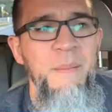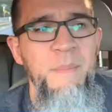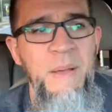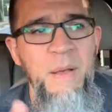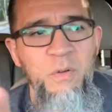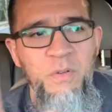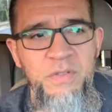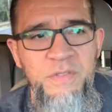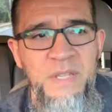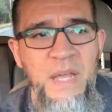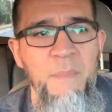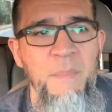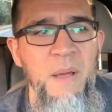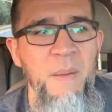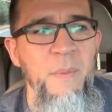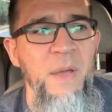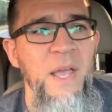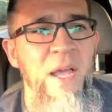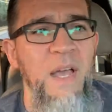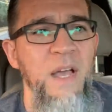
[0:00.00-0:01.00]
I will stop by
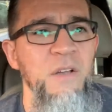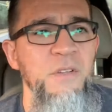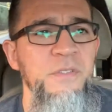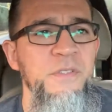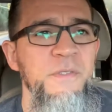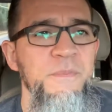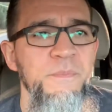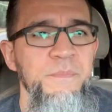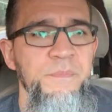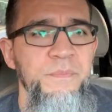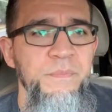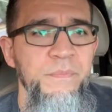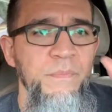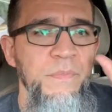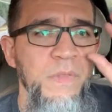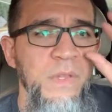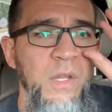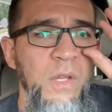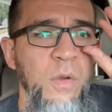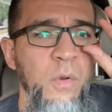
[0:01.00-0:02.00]
my house
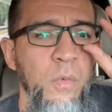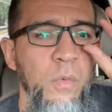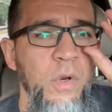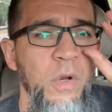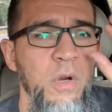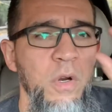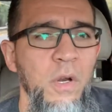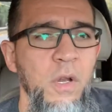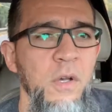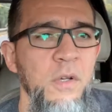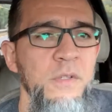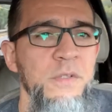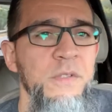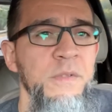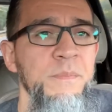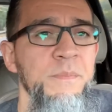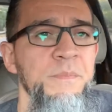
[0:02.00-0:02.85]
real close,